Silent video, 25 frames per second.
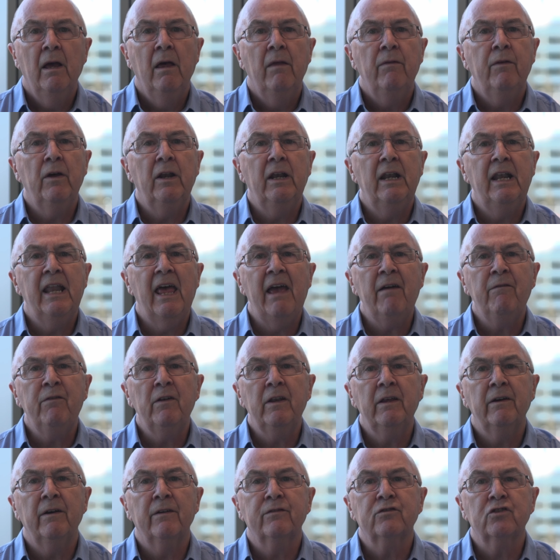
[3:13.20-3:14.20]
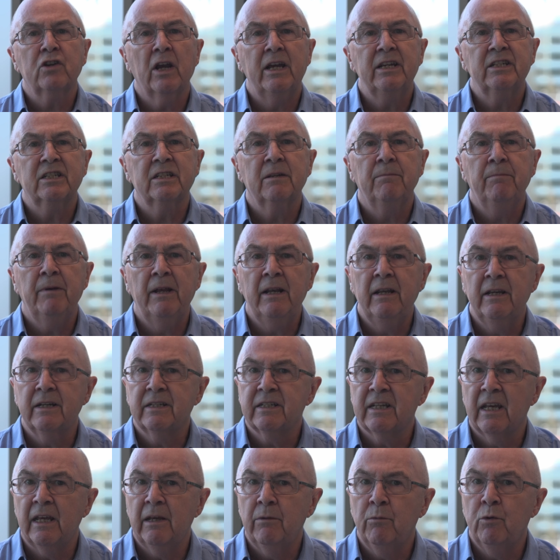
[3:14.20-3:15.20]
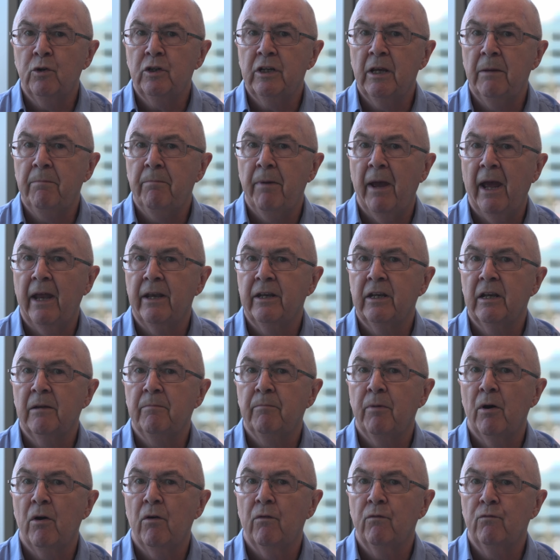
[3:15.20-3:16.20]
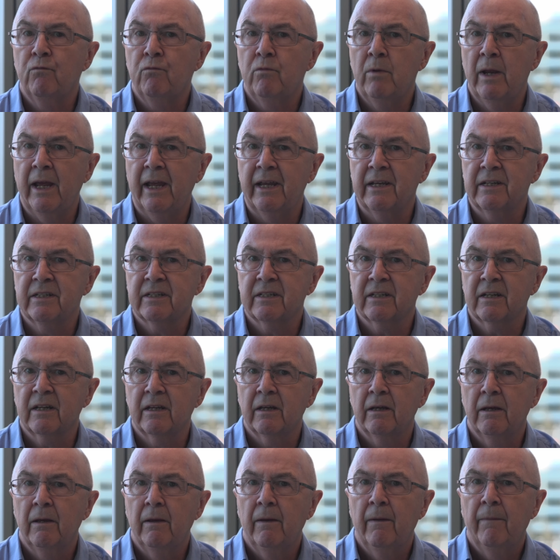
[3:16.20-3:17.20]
The level of traceability will depend upon risk,